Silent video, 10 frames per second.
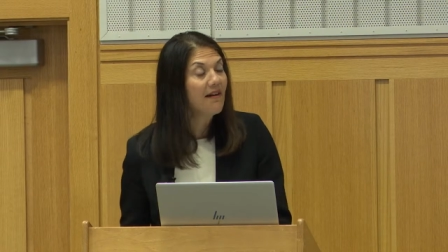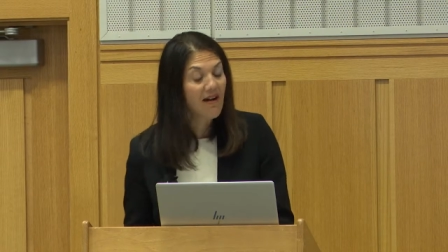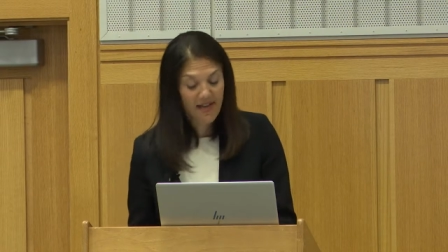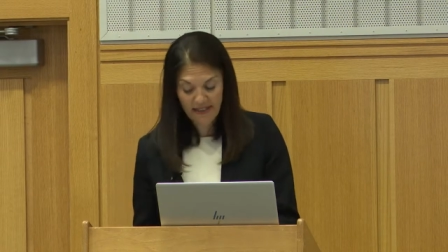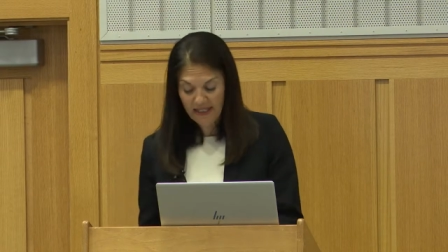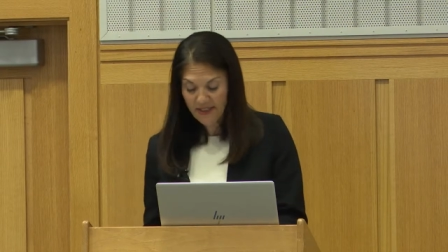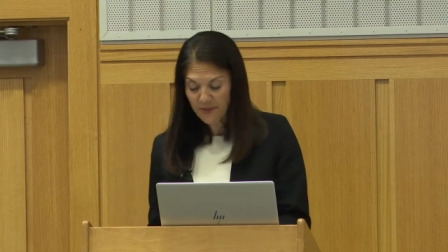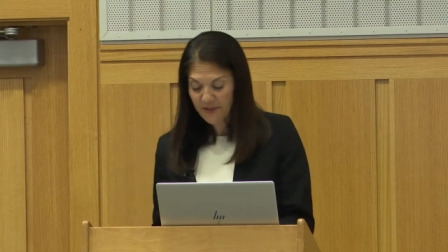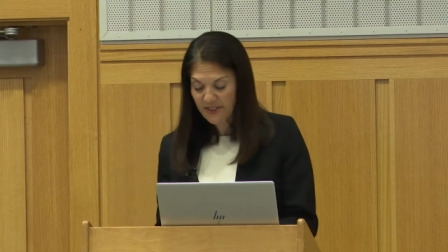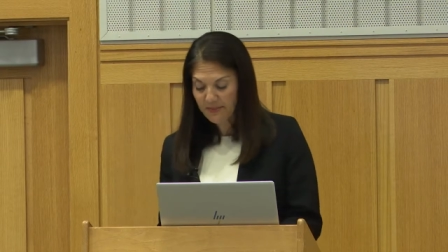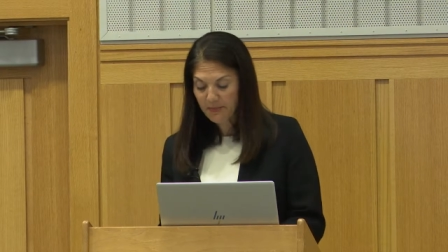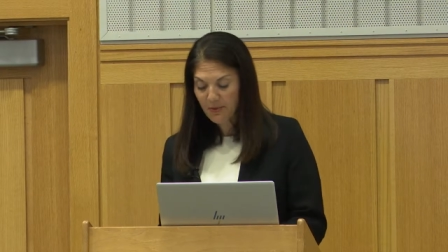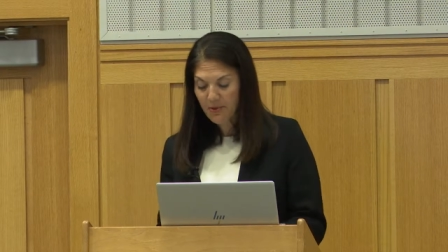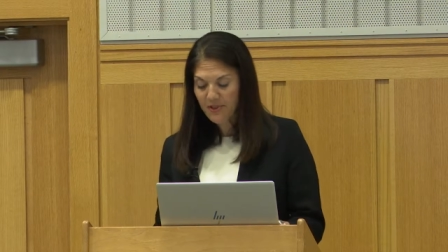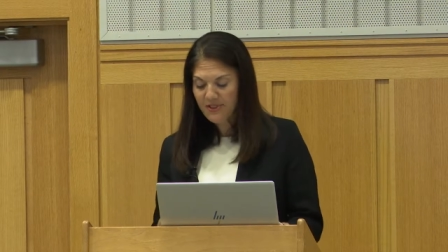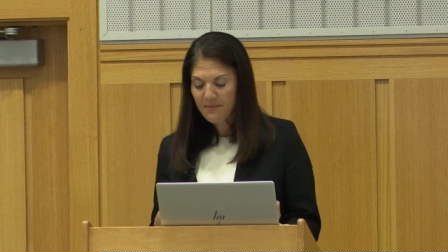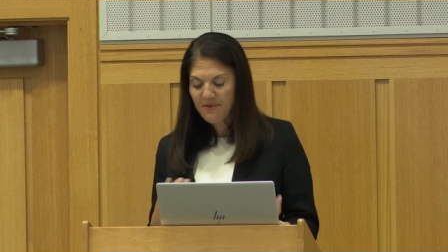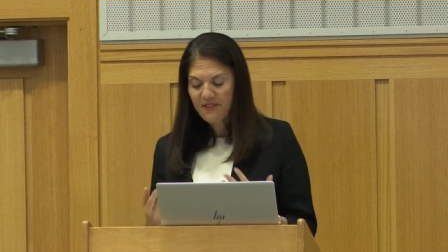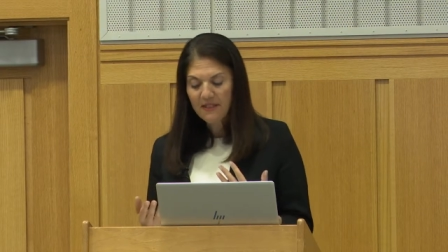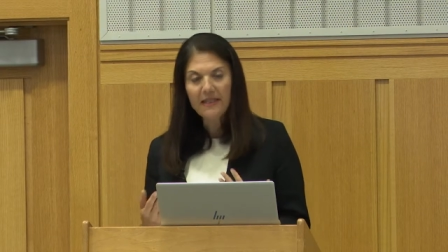I'd like to explore some
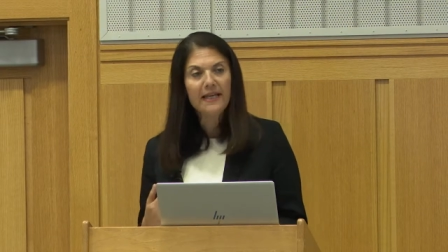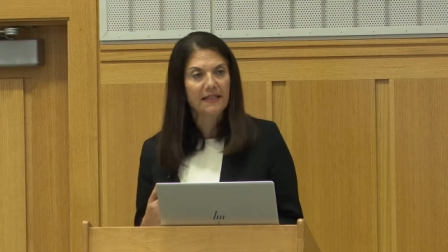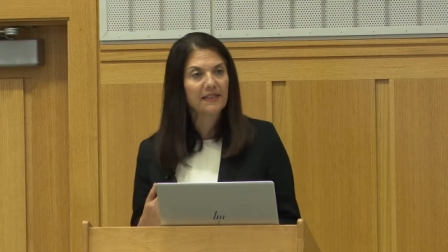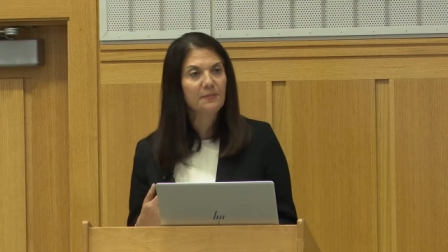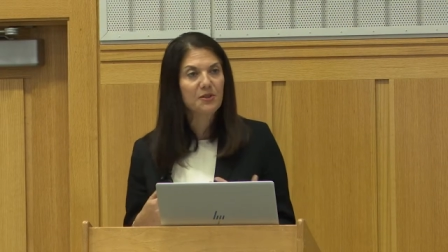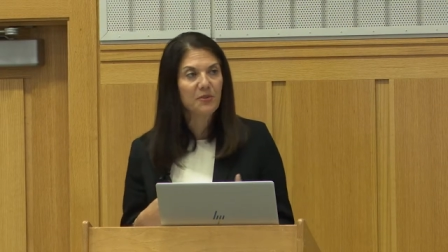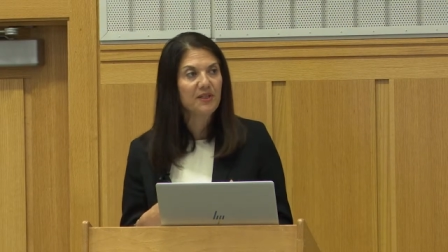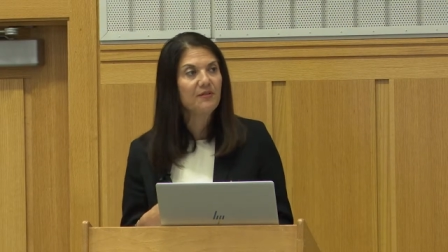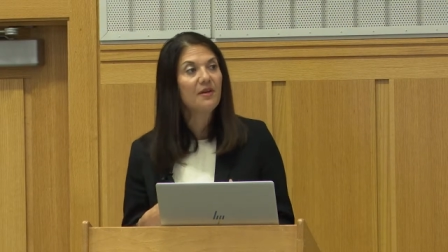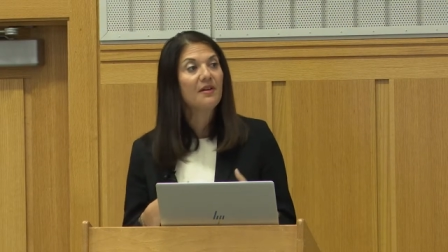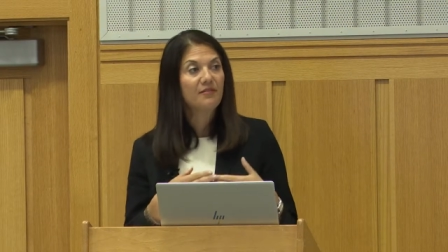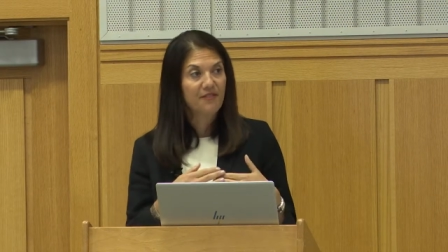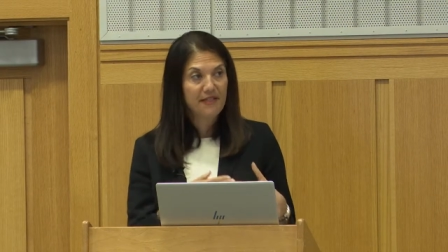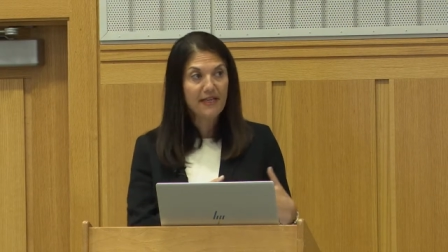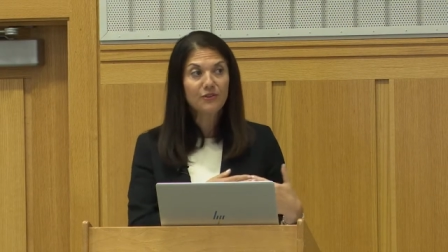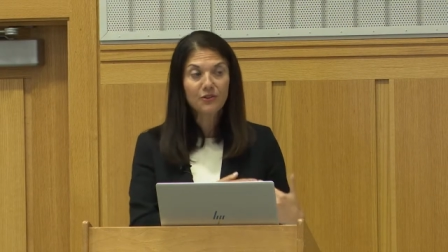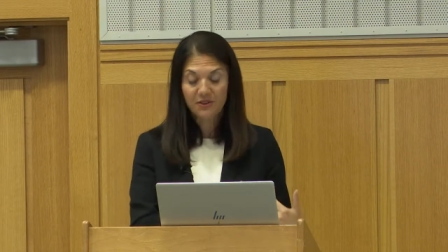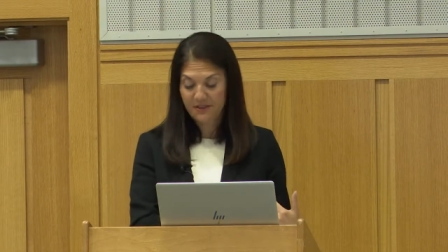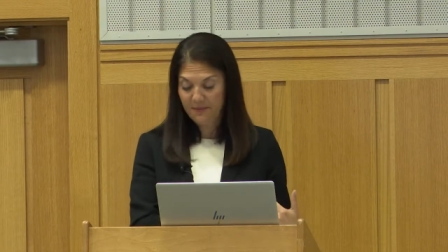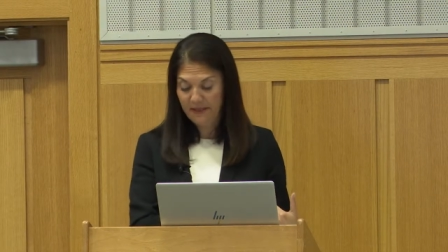of the links between financial
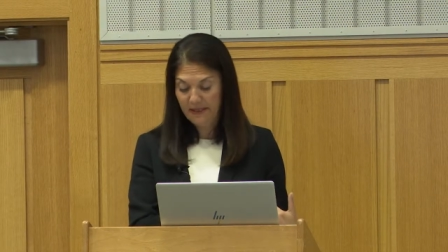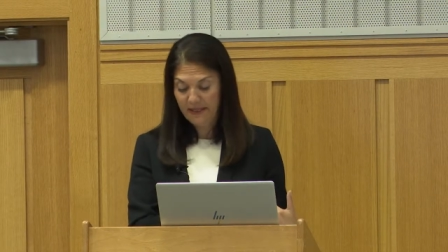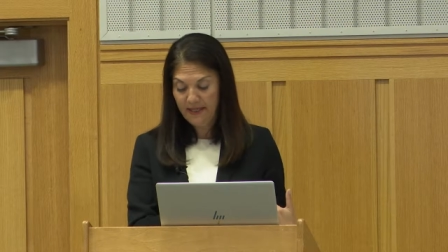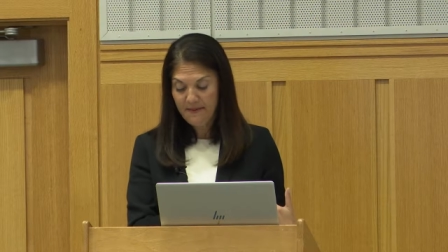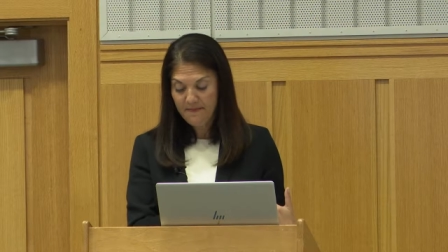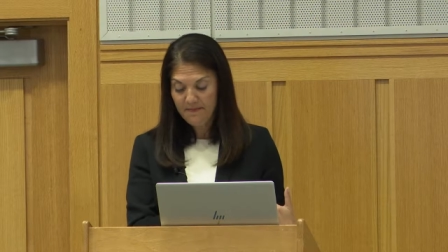stability,